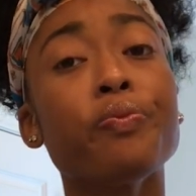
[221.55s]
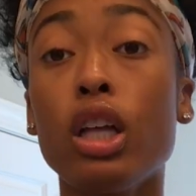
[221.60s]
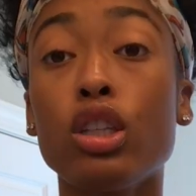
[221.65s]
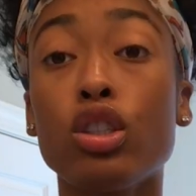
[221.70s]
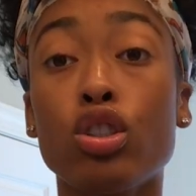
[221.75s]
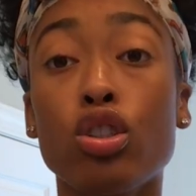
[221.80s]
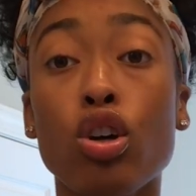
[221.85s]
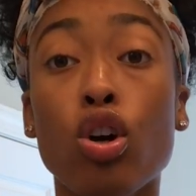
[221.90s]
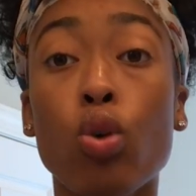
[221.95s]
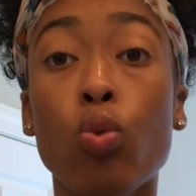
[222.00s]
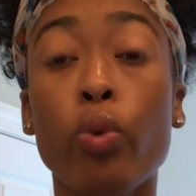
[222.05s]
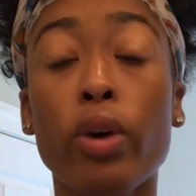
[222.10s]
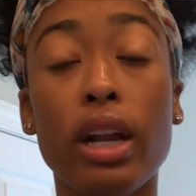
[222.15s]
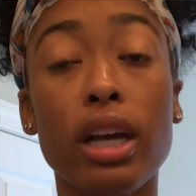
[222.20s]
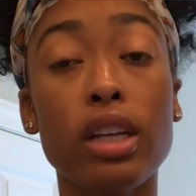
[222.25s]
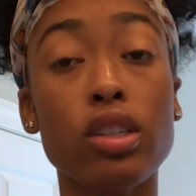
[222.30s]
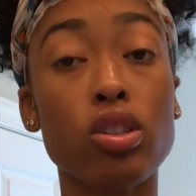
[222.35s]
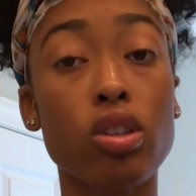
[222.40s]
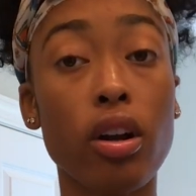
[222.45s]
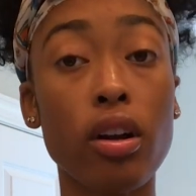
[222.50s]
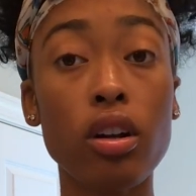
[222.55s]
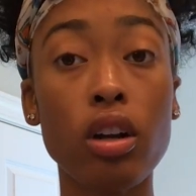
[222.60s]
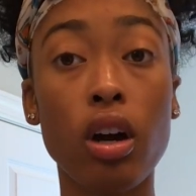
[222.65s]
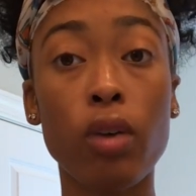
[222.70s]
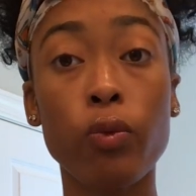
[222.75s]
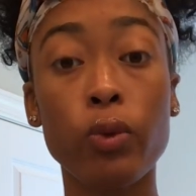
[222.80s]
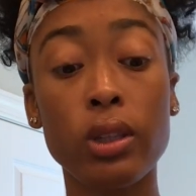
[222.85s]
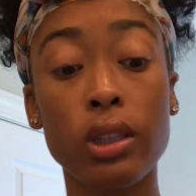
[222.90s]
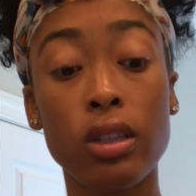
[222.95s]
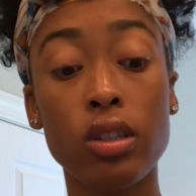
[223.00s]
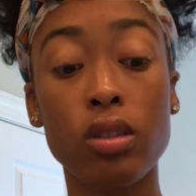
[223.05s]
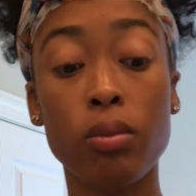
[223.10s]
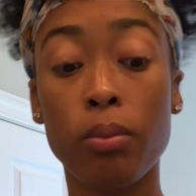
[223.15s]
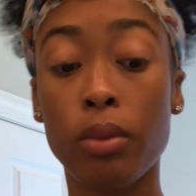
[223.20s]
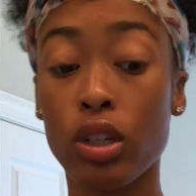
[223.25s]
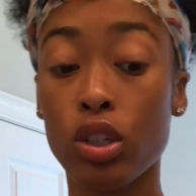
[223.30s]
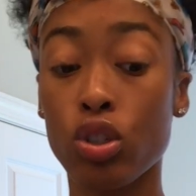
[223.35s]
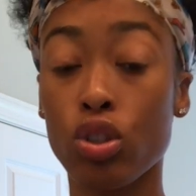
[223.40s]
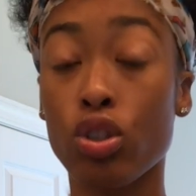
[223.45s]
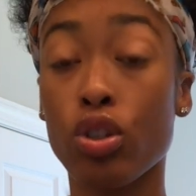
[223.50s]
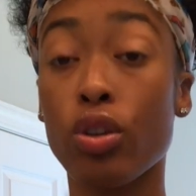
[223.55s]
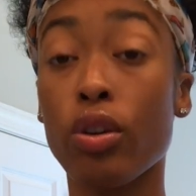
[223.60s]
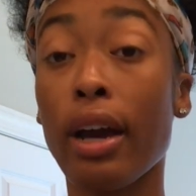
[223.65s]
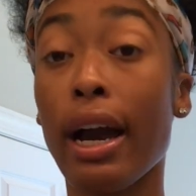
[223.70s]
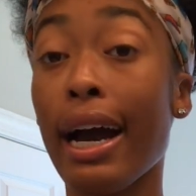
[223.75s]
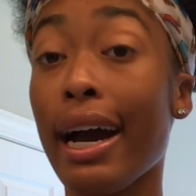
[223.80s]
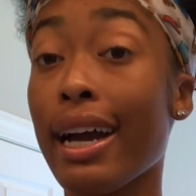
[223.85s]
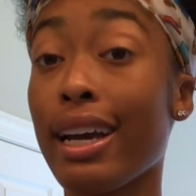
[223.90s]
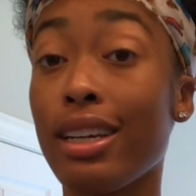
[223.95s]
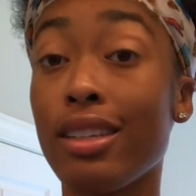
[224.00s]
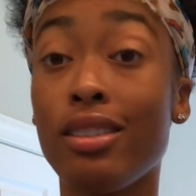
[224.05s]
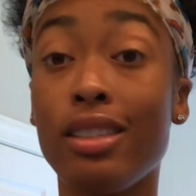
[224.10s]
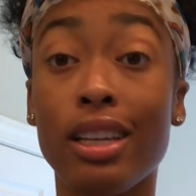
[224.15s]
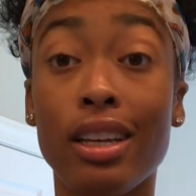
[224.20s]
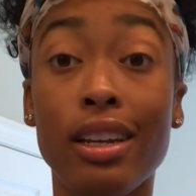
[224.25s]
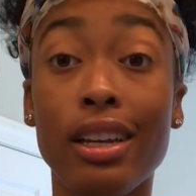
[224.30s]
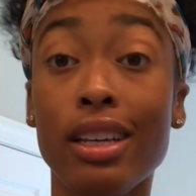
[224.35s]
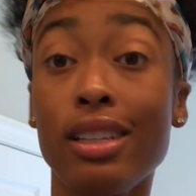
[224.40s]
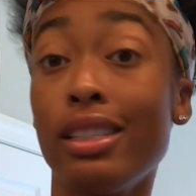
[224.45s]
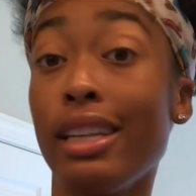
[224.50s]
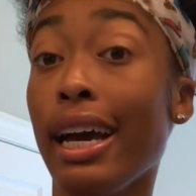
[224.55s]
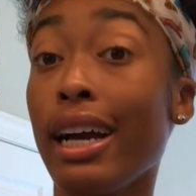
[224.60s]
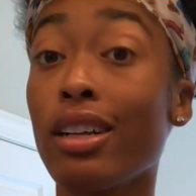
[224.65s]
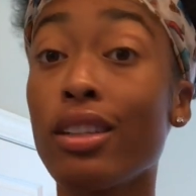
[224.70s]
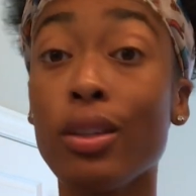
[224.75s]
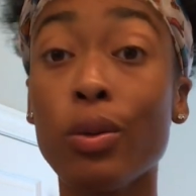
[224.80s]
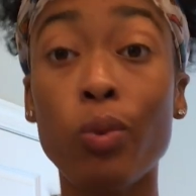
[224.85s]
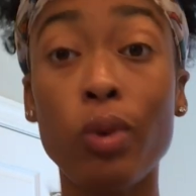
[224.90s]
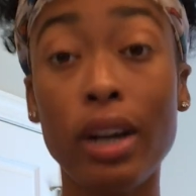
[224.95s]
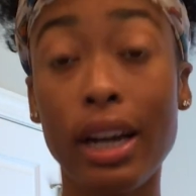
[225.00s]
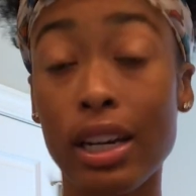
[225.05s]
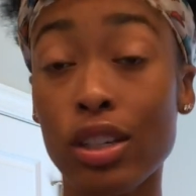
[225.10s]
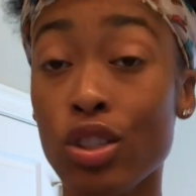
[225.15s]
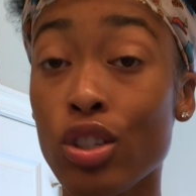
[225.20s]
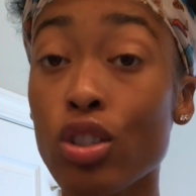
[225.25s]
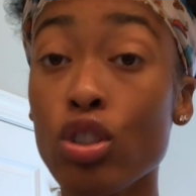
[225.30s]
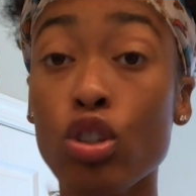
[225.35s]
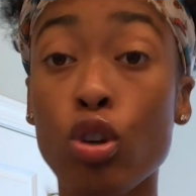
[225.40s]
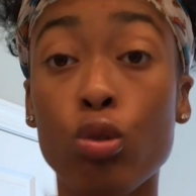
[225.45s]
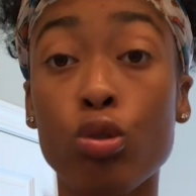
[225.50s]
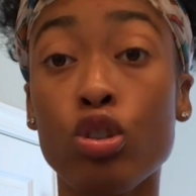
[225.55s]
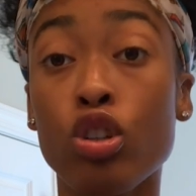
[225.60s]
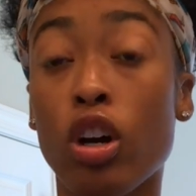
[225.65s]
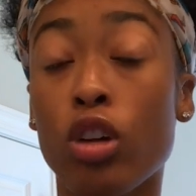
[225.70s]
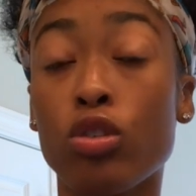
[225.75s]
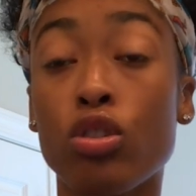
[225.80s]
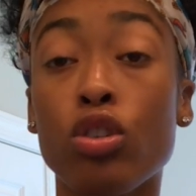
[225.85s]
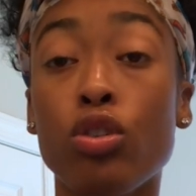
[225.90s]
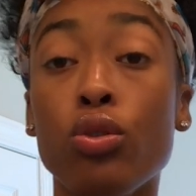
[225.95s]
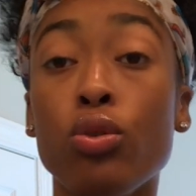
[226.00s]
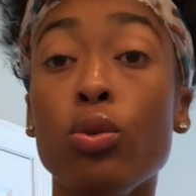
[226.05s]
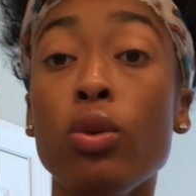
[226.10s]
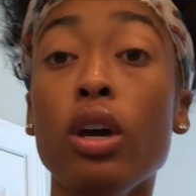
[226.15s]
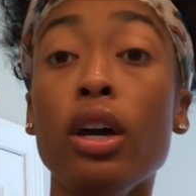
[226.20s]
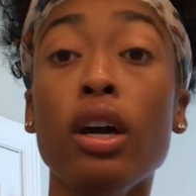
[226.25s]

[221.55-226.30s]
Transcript: So when I started off with this mixture, I did exactly what I just told y'all to do.